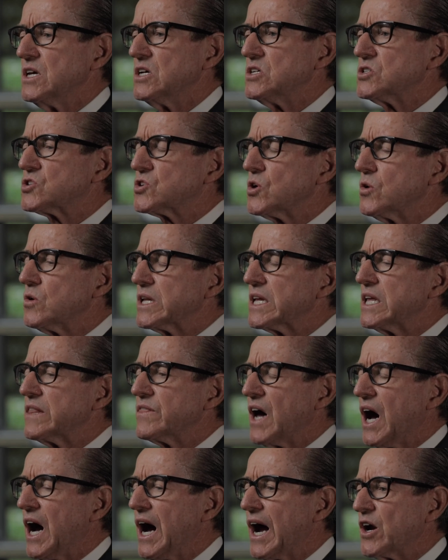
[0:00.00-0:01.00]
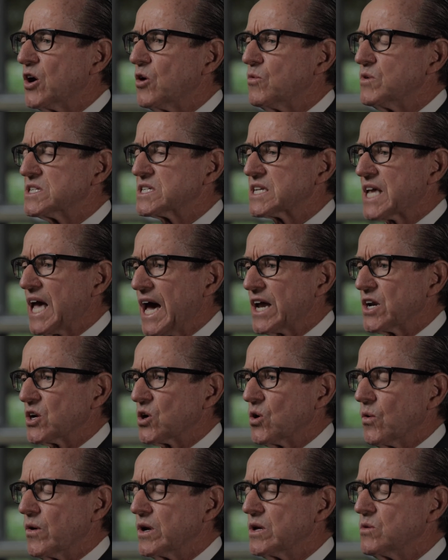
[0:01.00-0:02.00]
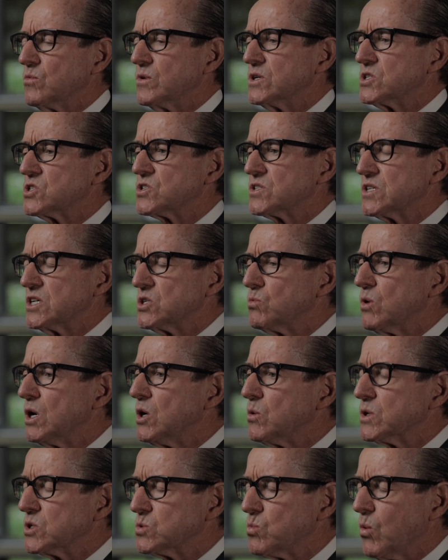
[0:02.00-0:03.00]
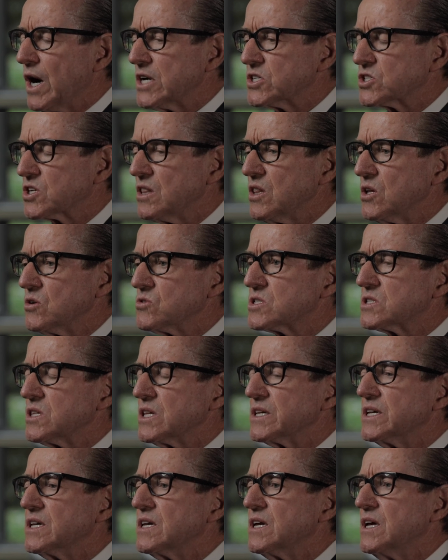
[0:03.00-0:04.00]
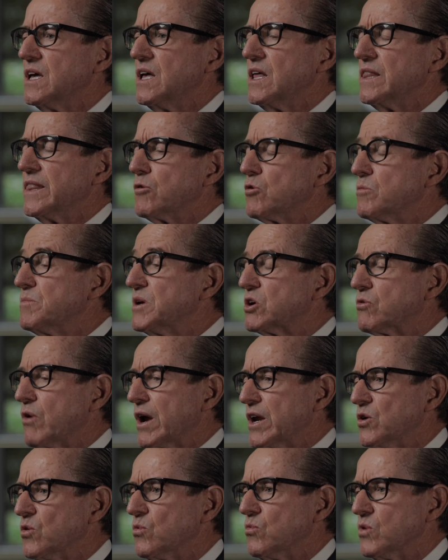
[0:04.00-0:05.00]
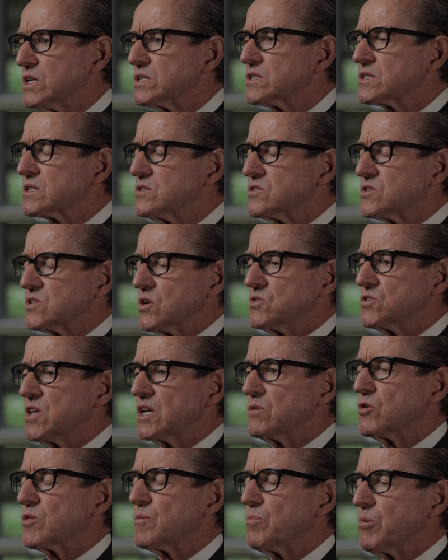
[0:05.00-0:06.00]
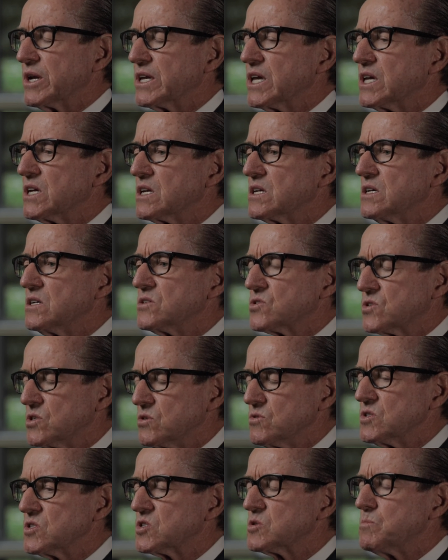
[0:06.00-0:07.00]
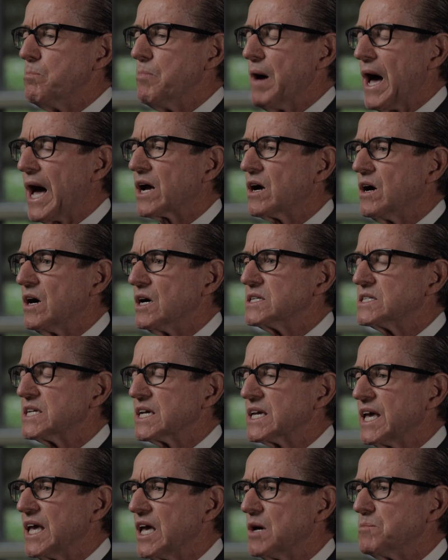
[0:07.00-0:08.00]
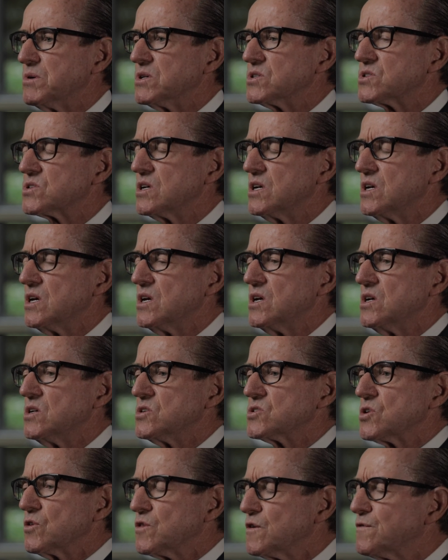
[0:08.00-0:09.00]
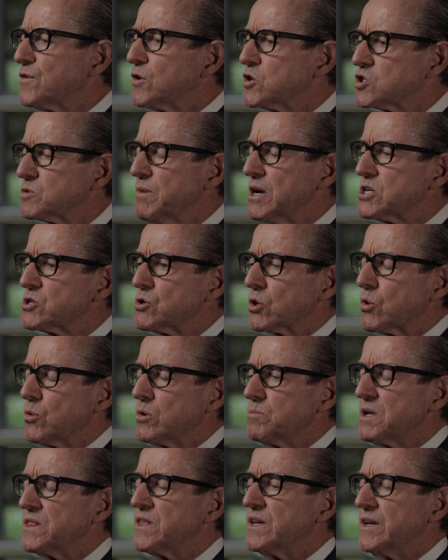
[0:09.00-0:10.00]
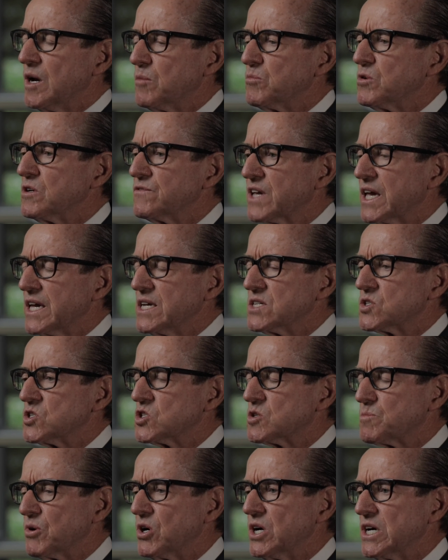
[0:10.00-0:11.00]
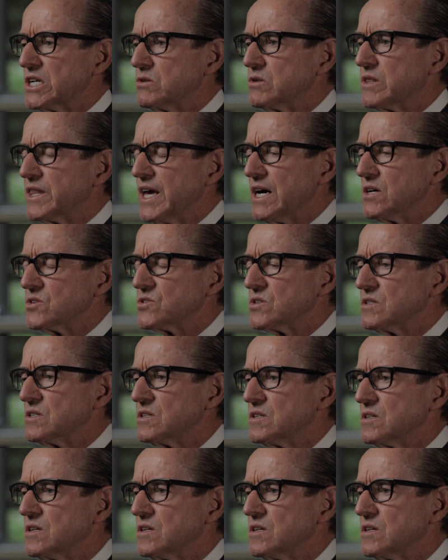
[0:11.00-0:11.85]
Certainly in the higher risk category, which Sidwell would watch closely, there would be greater risk associated with bringing students back onto campus. So the first metric would be the number of cases per 100,000.